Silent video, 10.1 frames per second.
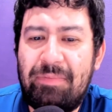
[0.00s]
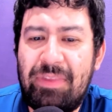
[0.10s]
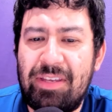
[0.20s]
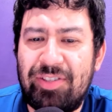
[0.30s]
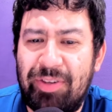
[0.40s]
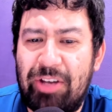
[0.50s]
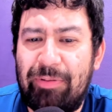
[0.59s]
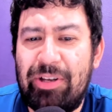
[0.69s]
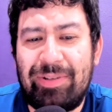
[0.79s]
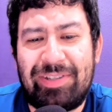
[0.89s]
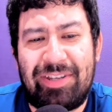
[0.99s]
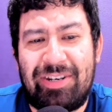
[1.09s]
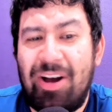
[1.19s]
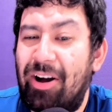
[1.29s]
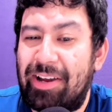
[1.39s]
So then we go into the
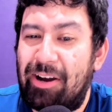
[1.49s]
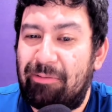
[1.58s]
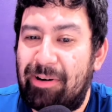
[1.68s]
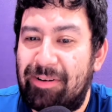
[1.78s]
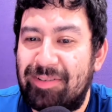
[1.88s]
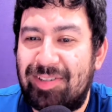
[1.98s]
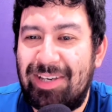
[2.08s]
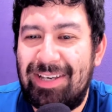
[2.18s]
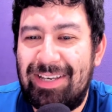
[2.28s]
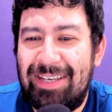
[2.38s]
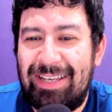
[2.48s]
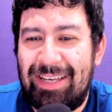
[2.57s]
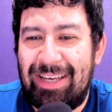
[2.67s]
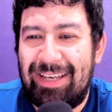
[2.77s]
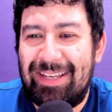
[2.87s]
knockout rounds.
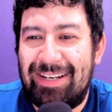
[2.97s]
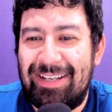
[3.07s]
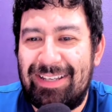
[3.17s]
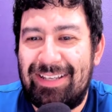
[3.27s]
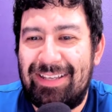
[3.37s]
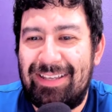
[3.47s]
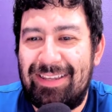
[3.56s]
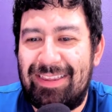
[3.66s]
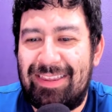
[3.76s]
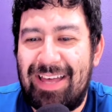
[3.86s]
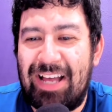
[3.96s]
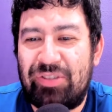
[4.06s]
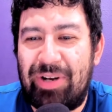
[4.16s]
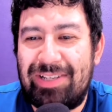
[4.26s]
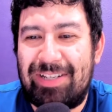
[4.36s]
And that's
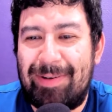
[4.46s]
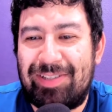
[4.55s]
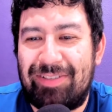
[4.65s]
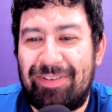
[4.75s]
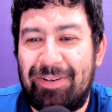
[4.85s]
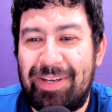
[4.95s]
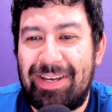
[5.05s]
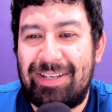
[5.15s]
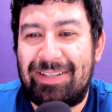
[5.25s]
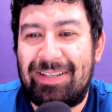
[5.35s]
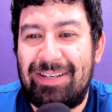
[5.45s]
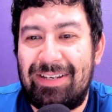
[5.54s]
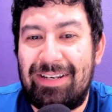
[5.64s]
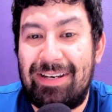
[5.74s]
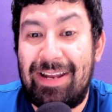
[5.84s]
when I said to myself, okay,
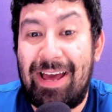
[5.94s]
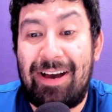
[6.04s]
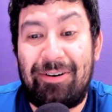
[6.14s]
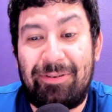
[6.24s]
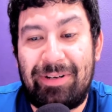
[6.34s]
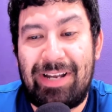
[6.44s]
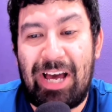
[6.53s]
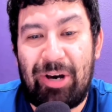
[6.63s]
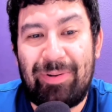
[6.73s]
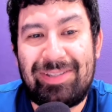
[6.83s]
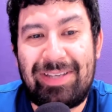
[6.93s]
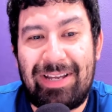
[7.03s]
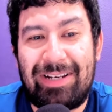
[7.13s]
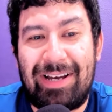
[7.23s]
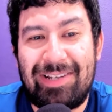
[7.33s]
now it's
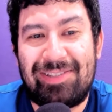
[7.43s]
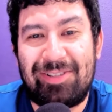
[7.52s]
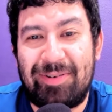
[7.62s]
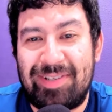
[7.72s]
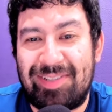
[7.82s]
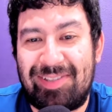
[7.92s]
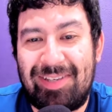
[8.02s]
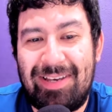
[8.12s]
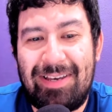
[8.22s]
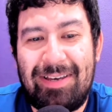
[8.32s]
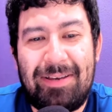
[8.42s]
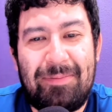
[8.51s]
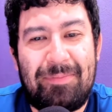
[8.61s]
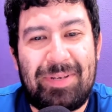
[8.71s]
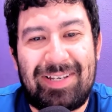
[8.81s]
getting kind of serious.
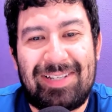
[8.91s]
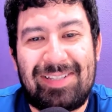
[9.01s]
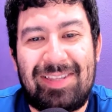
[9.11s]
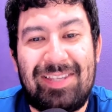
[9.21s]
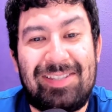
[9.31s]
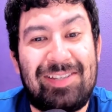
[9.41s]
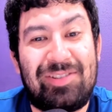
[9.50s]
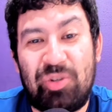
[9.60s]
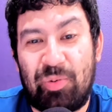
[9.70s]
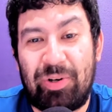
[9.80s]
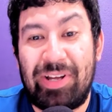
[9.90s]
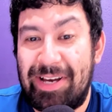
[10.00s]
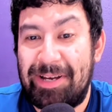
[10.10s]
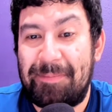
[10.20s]
Because this is do or die.